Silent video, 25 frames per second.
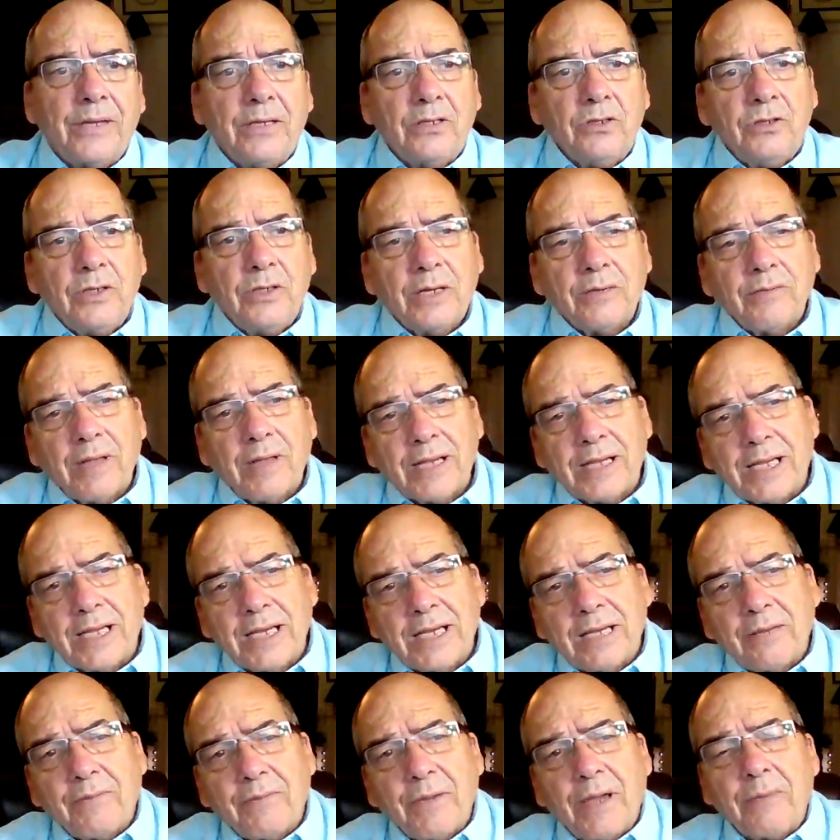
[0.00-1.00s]
Then you have that
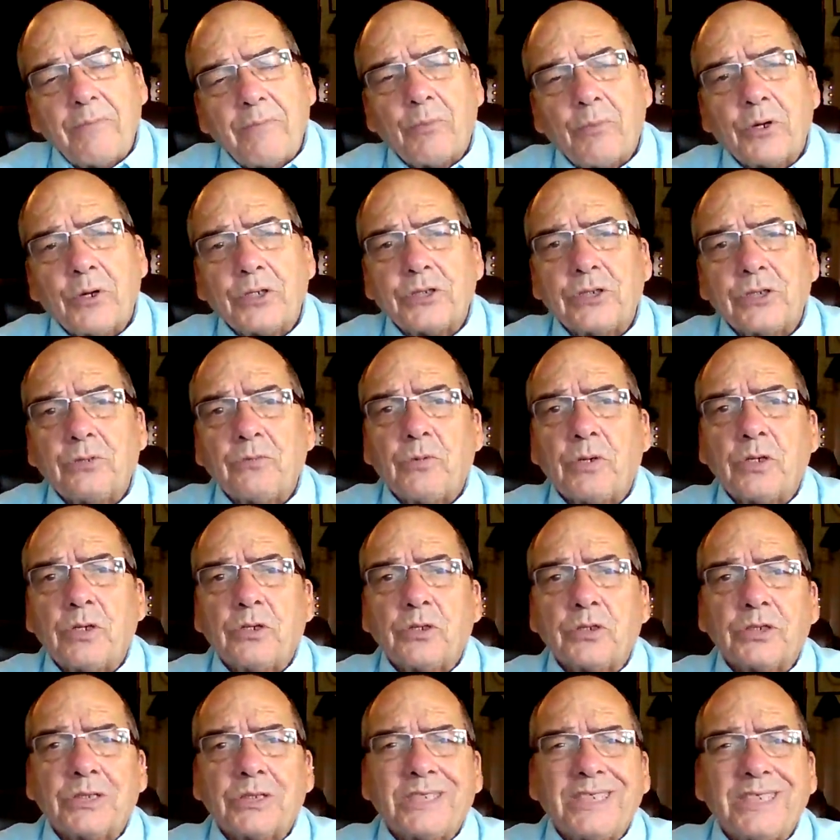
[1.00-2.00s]
kind of vibration where
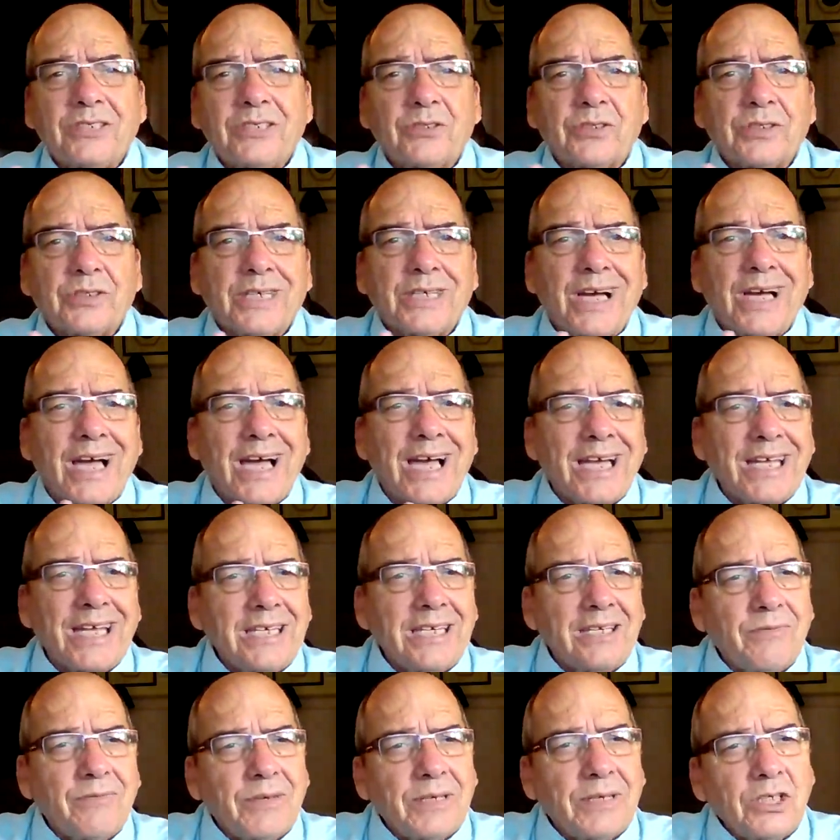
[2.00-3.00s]
you're still
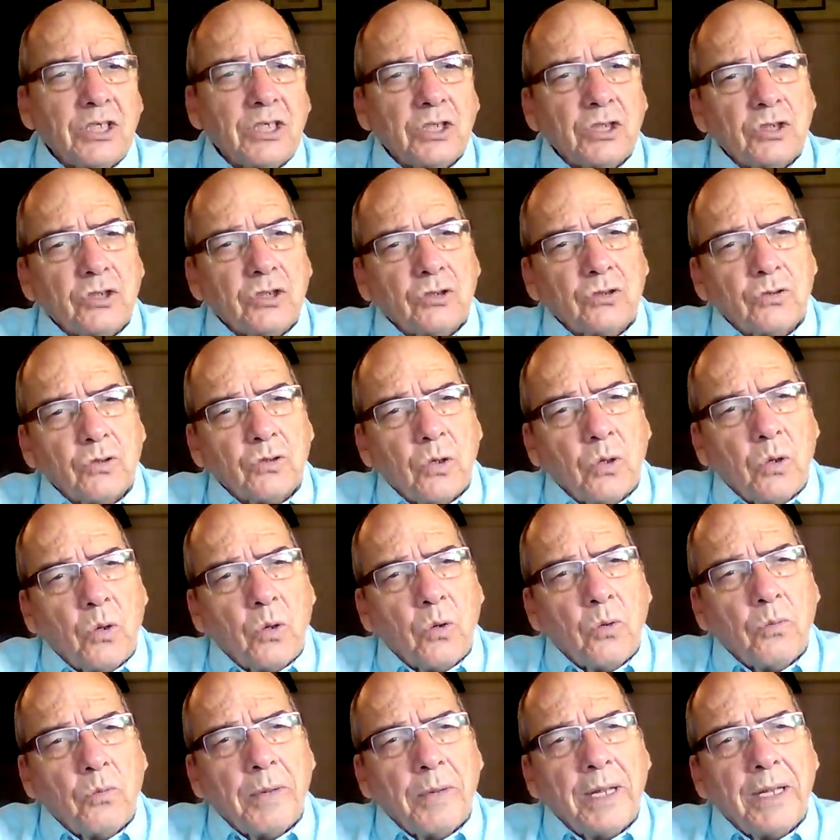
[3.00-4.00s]
kind of in
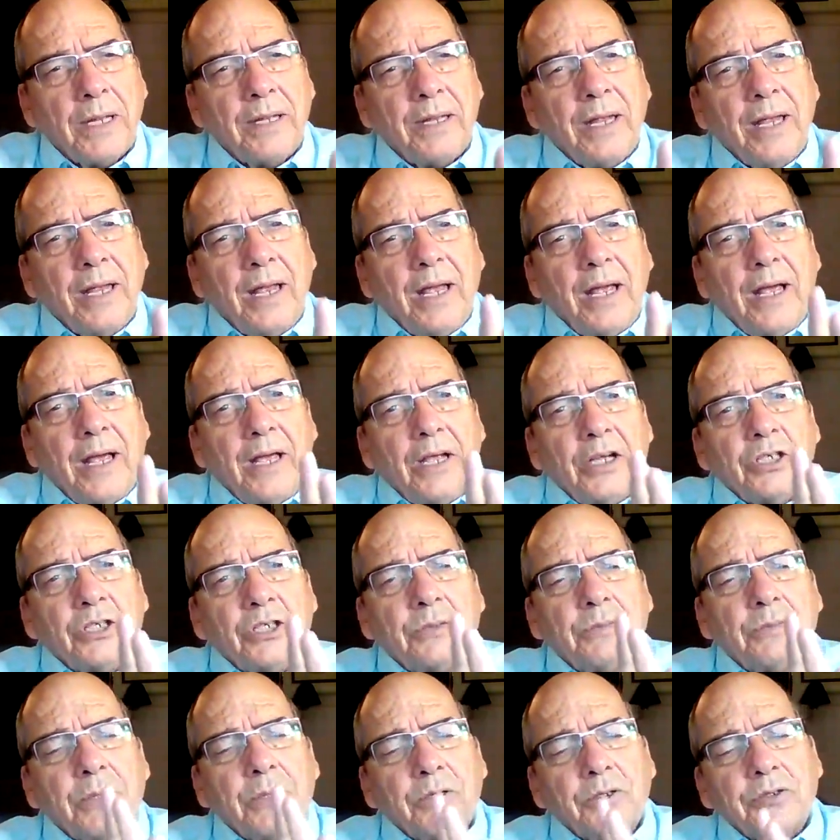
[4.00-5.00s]
control, but
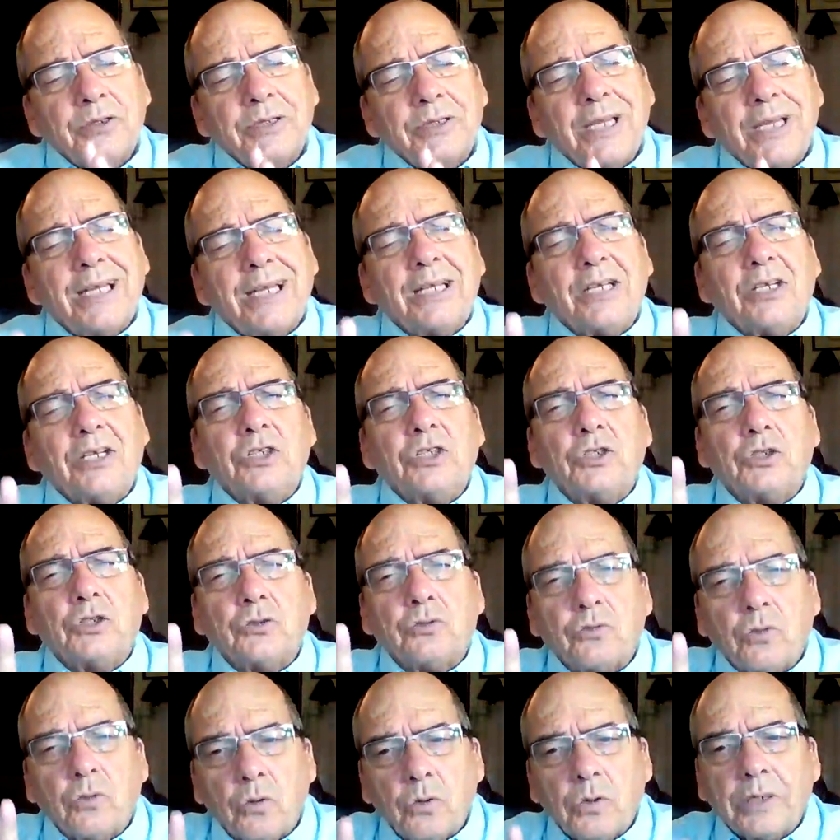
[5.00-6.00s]
Spirit's kind of
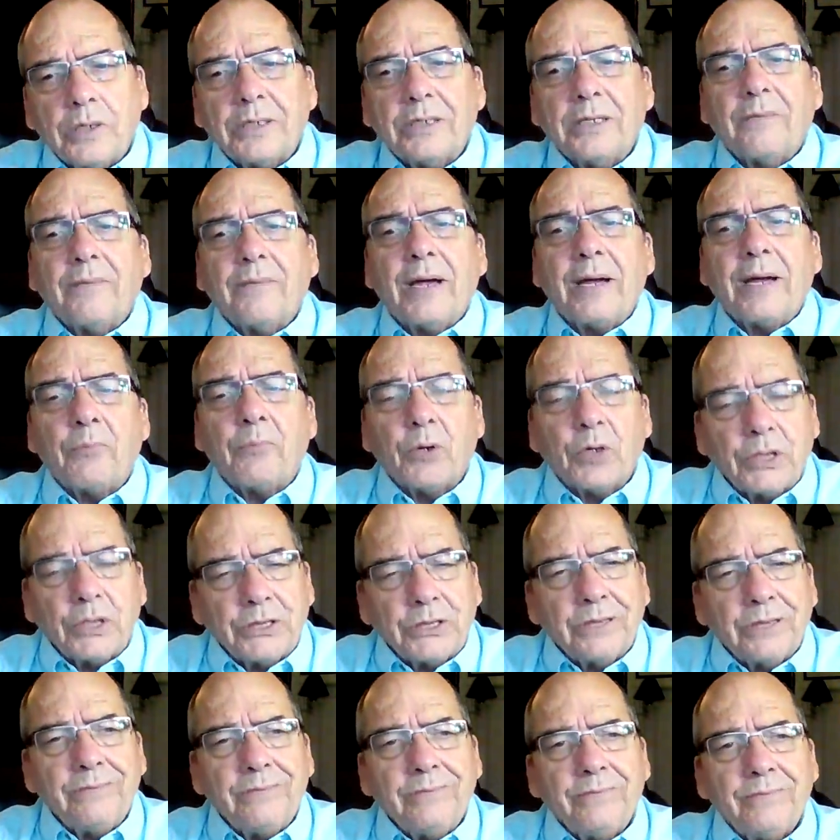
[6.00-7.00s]
controlling the
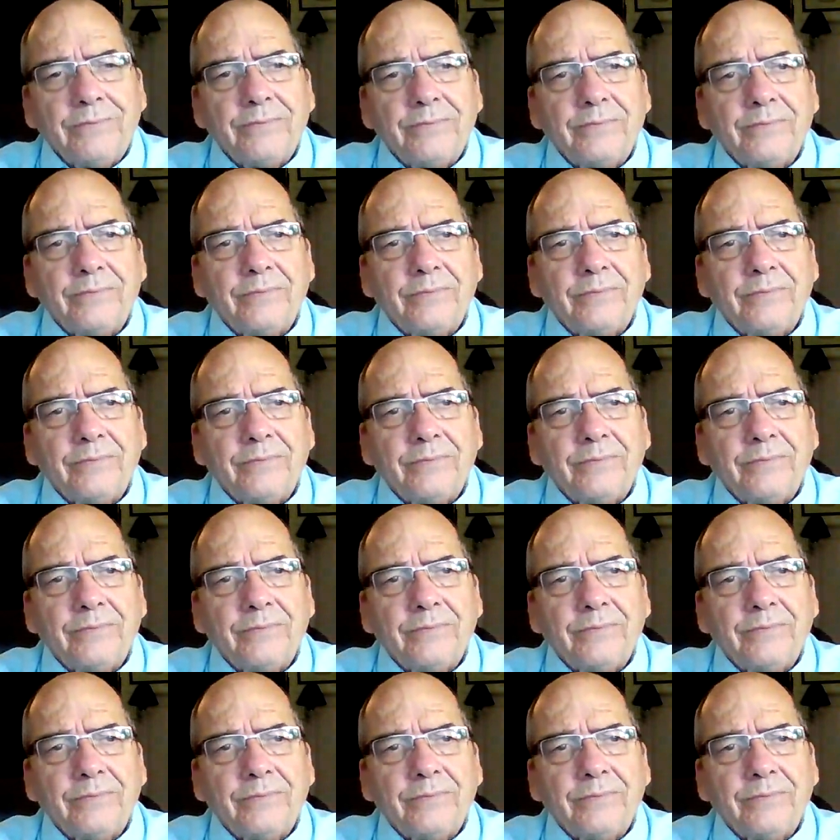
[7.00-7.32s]
vibration.